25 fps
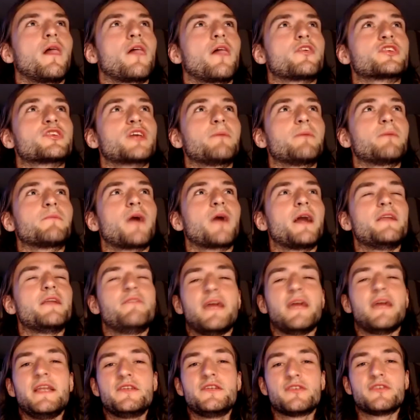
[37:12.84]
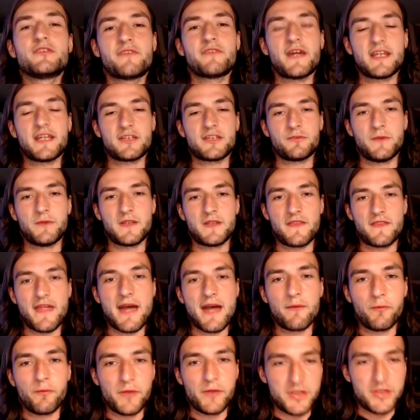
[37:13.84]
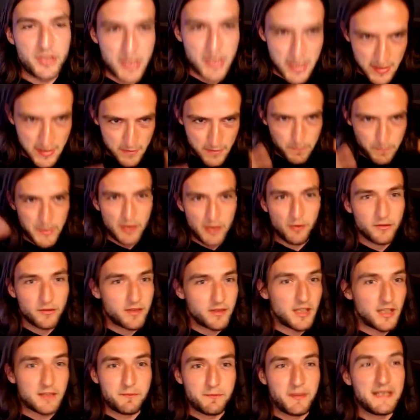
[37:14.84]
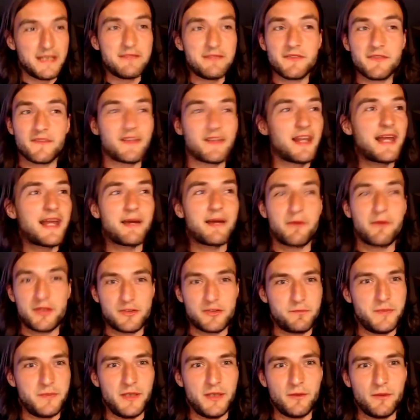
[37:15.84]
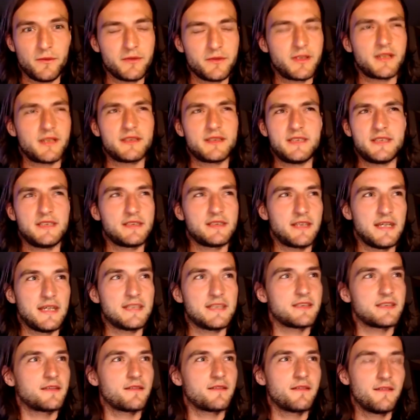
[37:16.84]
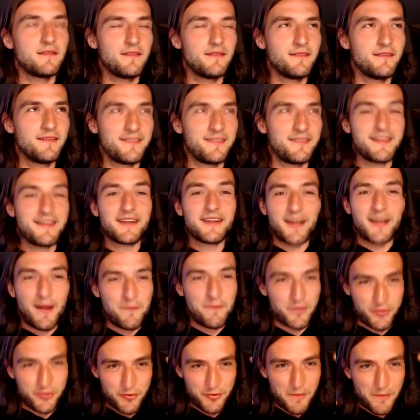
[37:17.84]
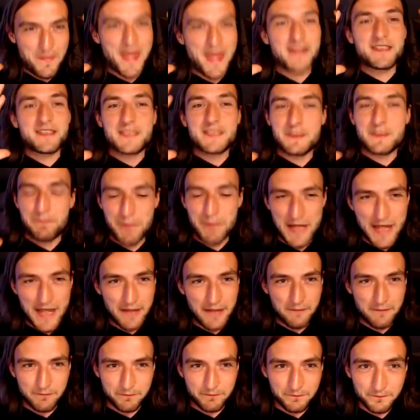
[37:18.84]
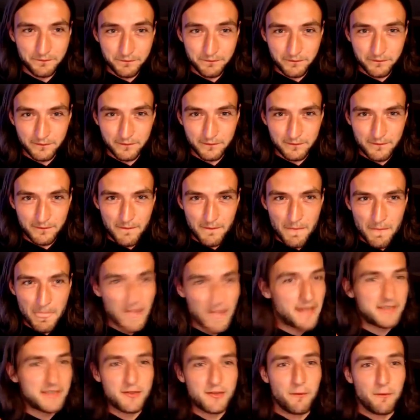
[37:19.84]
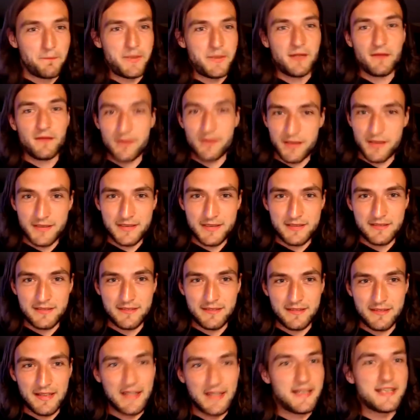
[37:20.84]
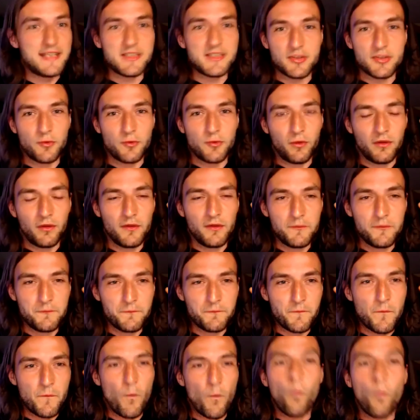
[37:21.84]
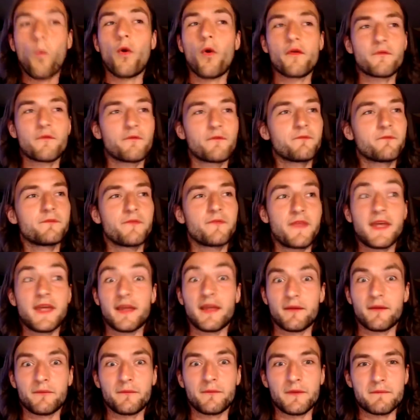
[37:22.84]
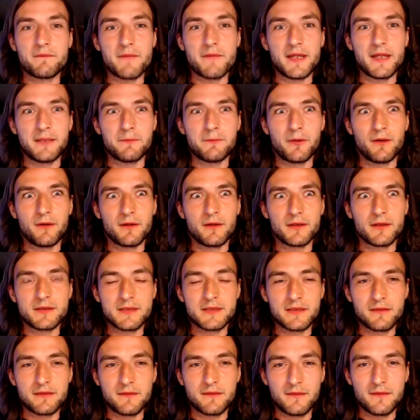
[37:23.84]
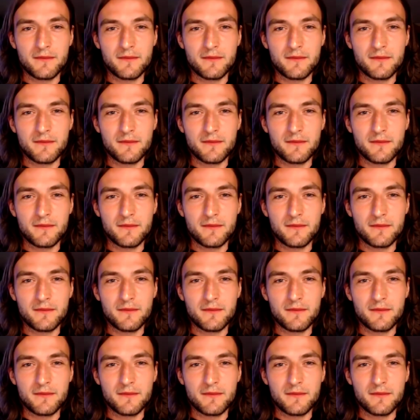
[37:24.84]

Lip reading: some kind of interface with that which is beyond us. But even the language of beyond us comes from that split. It's not beyond us. It is all one thing with many parts.